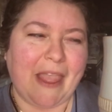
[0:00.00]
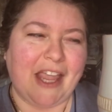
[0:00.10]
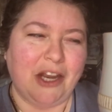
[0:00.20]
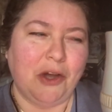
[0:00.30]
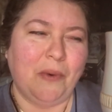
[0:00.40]

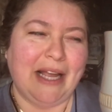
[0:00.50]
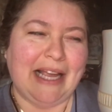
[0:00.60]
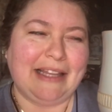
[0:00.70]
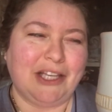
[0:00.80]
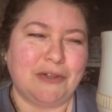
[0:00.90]
You know why
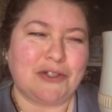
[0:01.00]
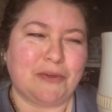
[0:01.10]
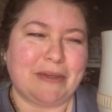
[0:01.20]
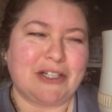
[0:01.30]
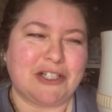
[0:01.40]
I like you so
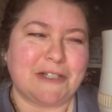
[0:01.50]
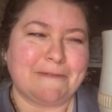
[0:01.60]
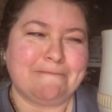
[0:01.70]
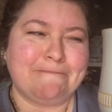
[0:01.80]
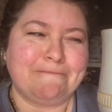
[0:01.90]
much?
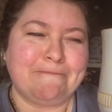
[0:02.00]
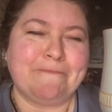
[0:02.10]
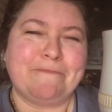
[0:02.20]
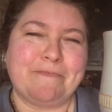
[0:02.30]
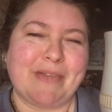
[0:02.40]

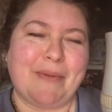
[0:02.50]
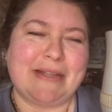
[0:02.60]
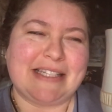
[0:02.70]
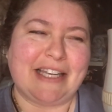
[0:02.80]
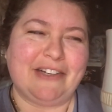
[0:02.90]
I'm
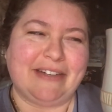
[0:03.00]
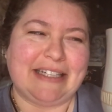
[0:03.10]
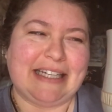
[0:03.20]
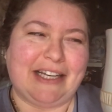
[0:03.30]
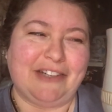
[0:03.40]
going to tell you
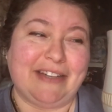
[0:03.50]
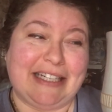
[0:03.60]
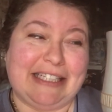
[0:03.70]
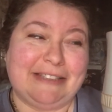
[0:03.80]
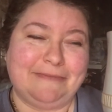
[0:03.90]
right now. You
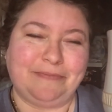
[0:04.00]
ready?